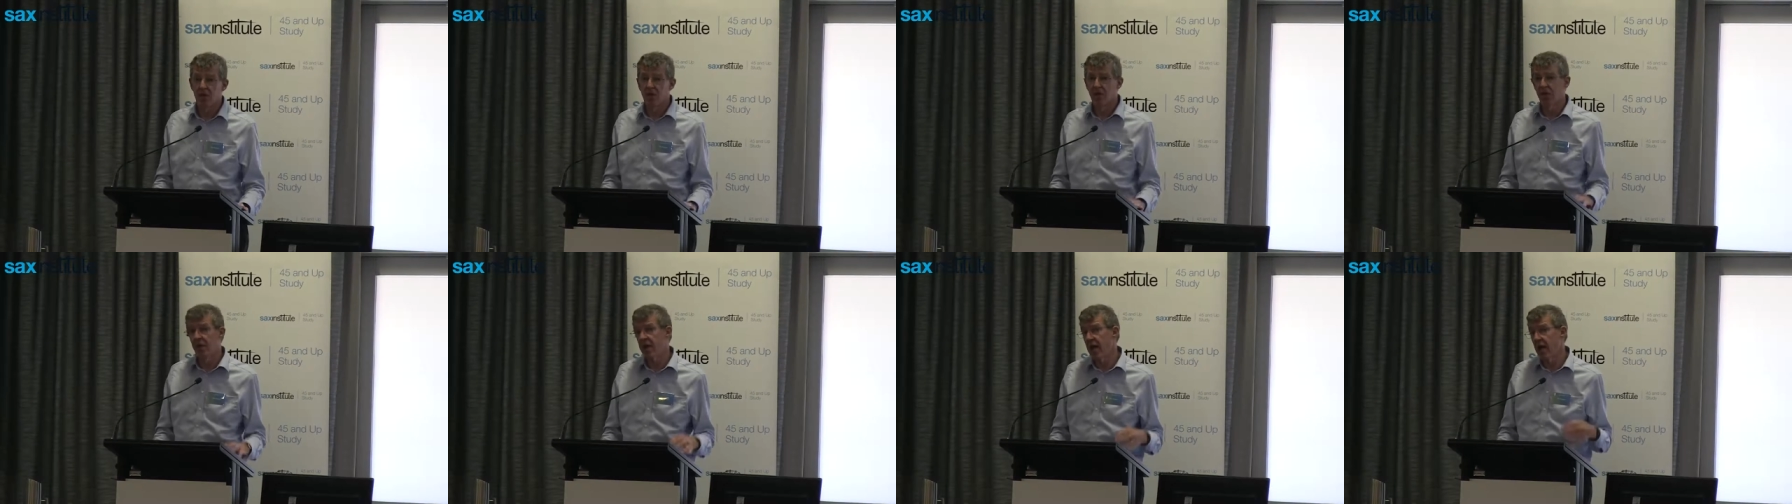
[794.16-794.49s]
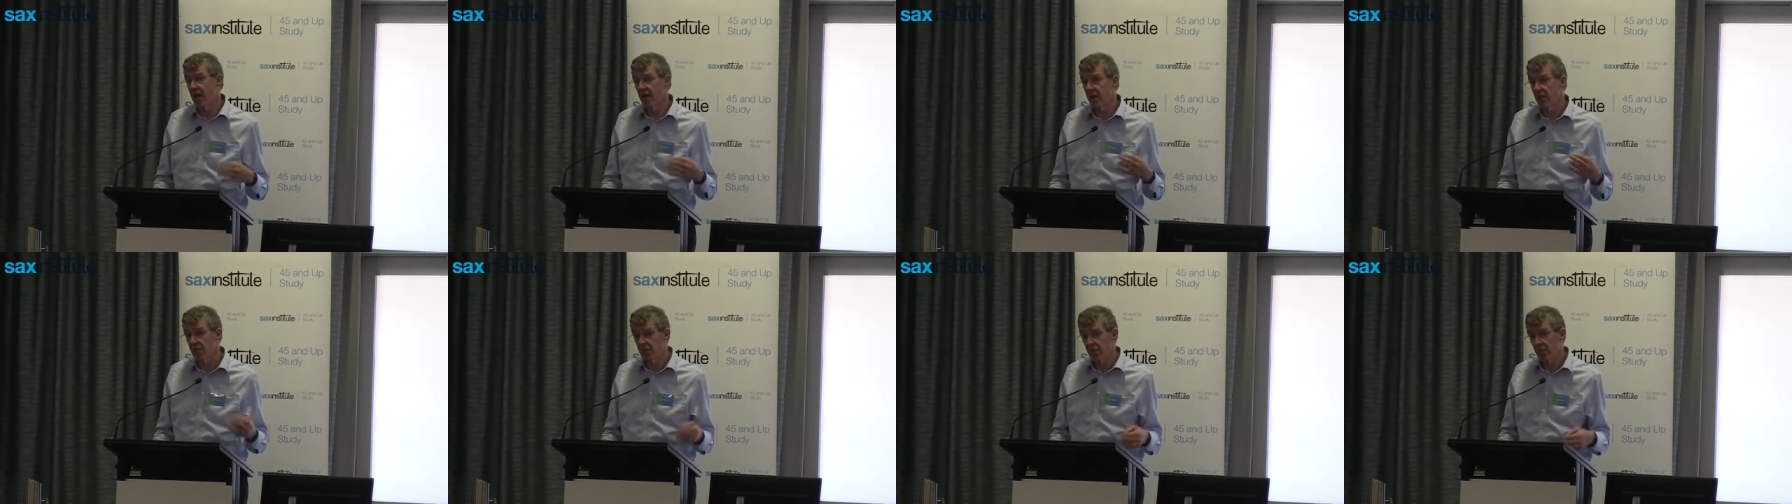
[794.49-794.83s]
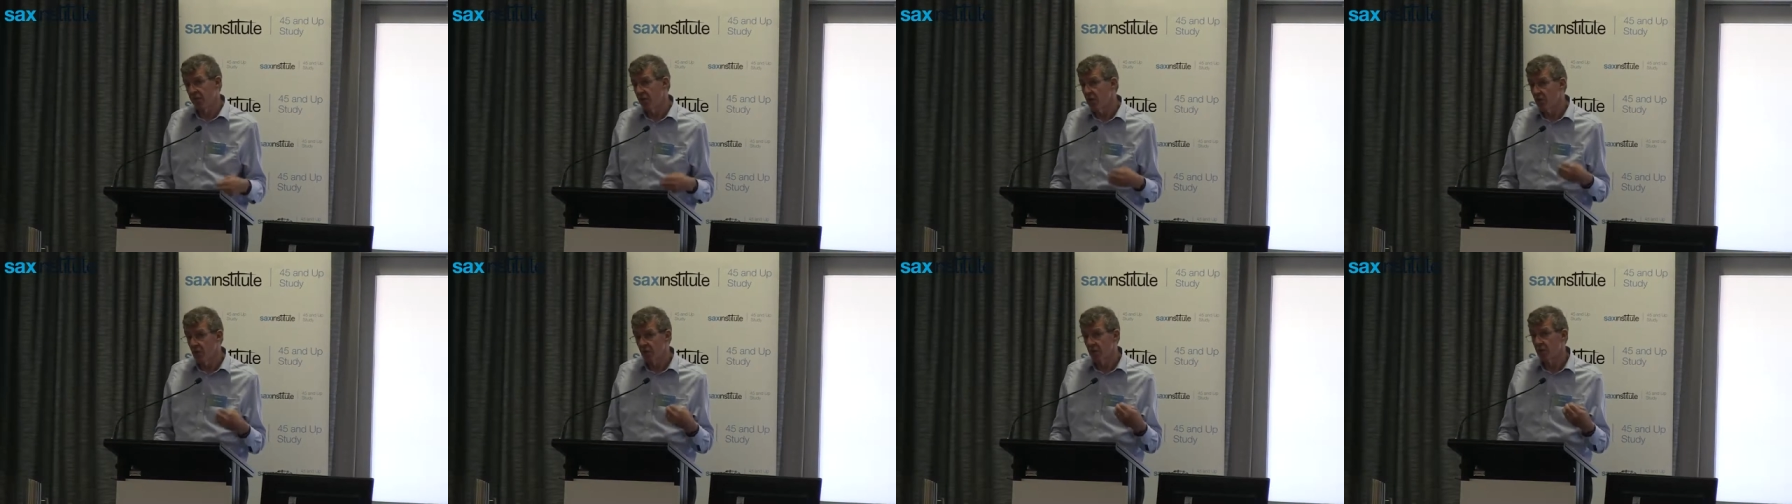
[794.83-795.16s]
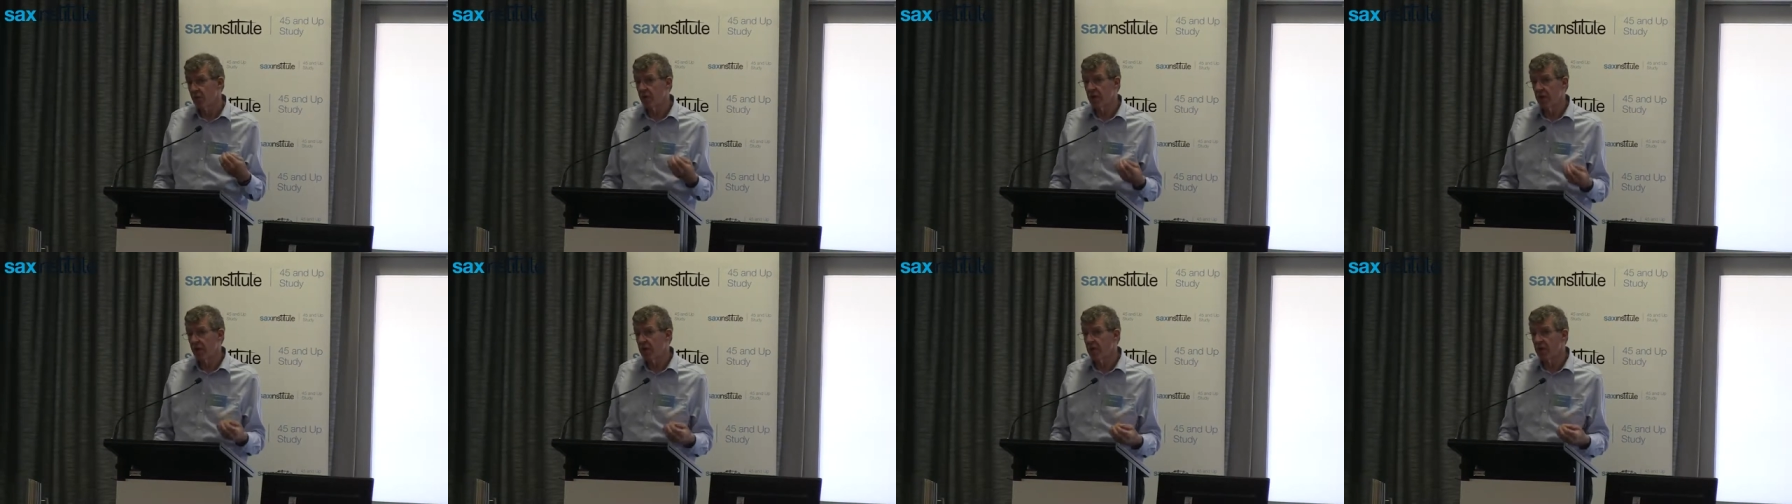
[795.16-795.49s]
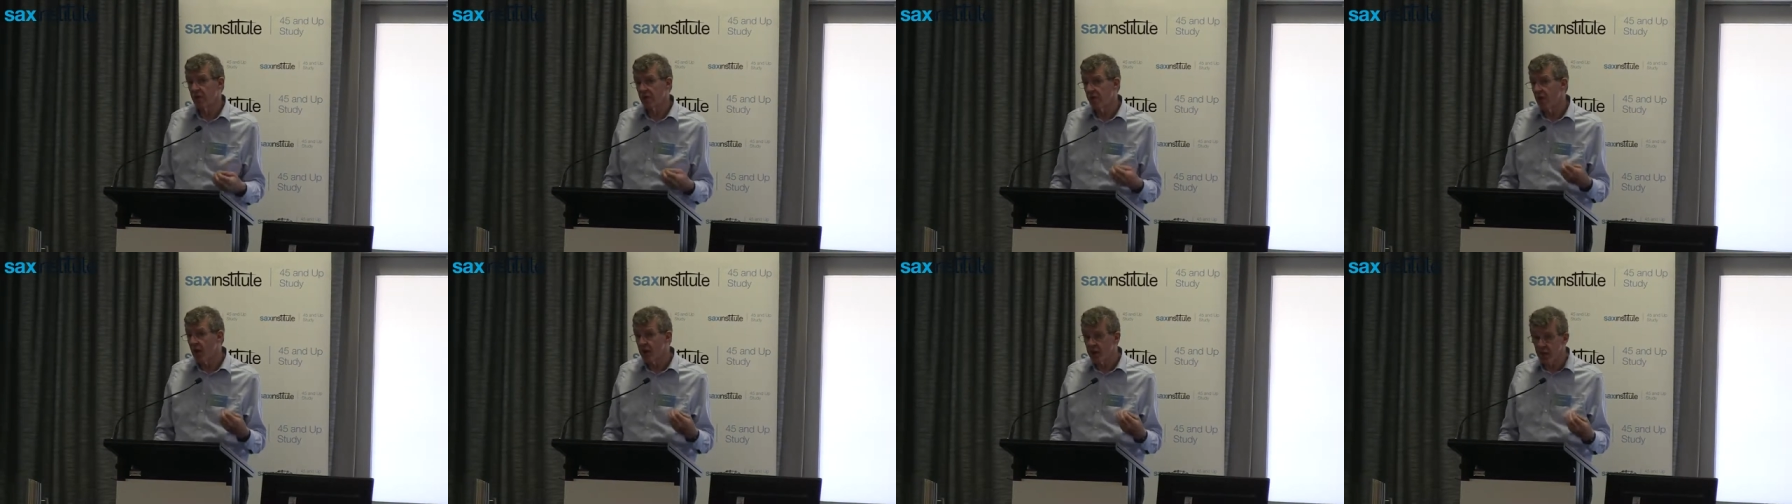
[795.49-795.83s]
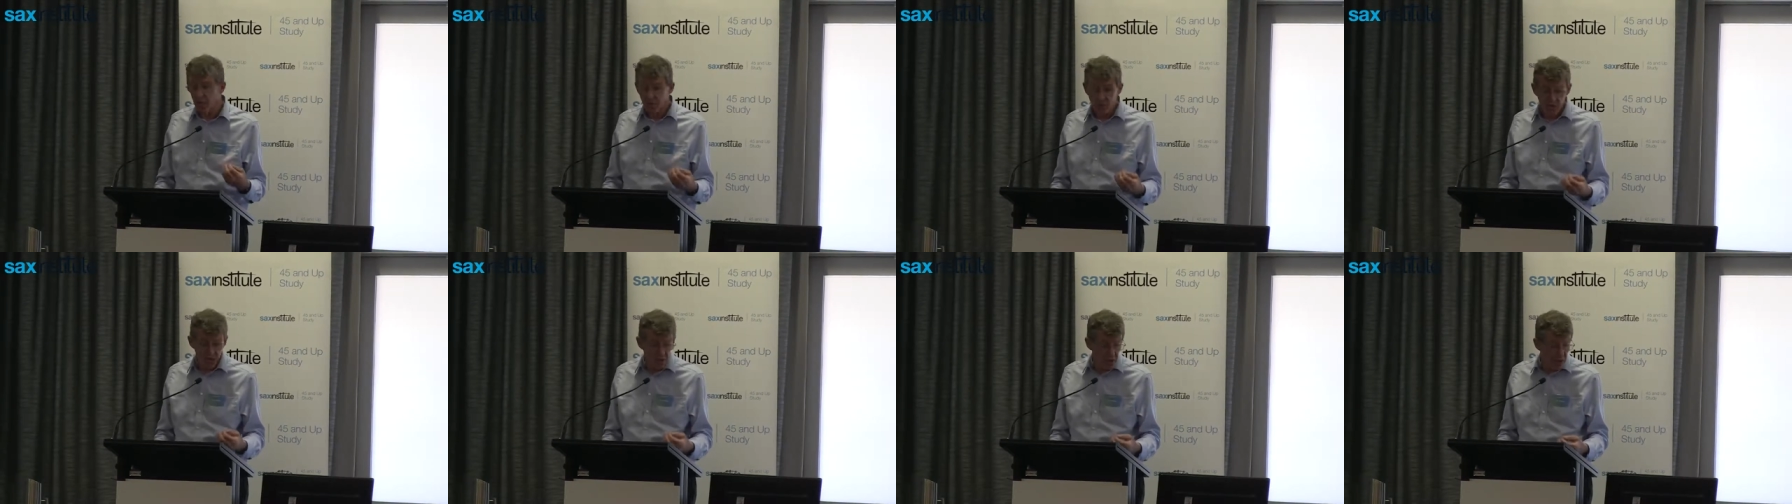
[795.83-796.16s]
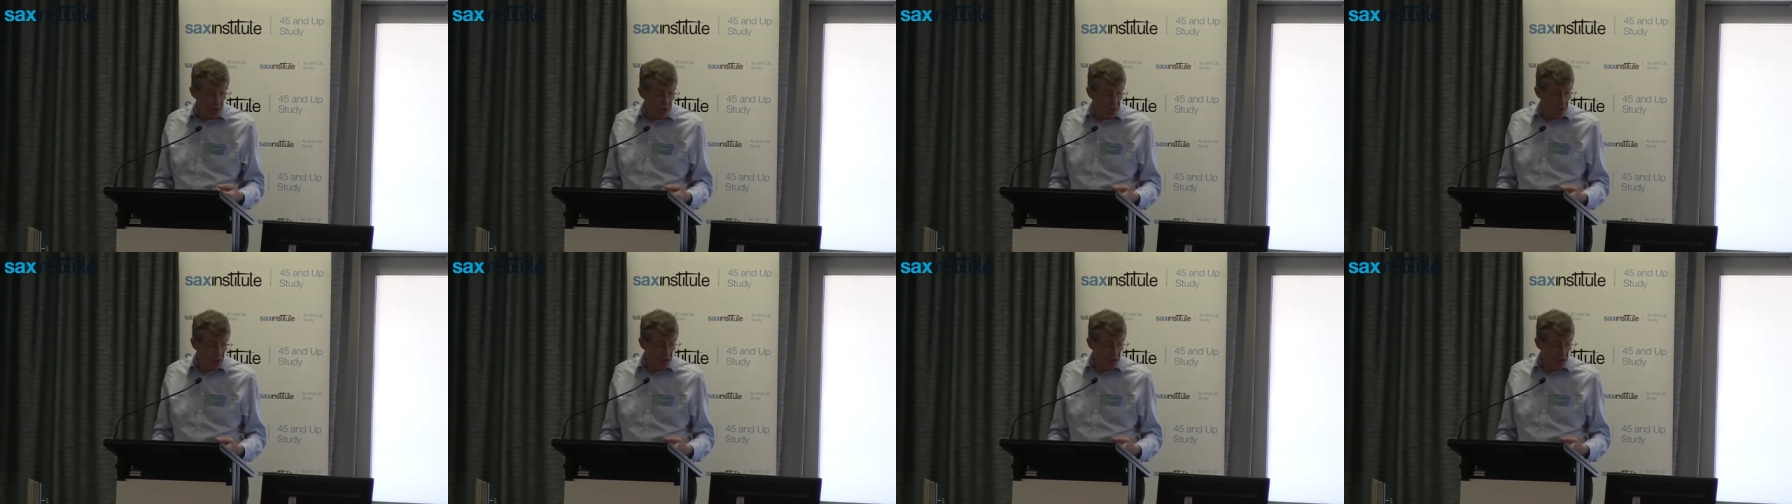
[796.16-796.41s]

if you get them before you get the virus.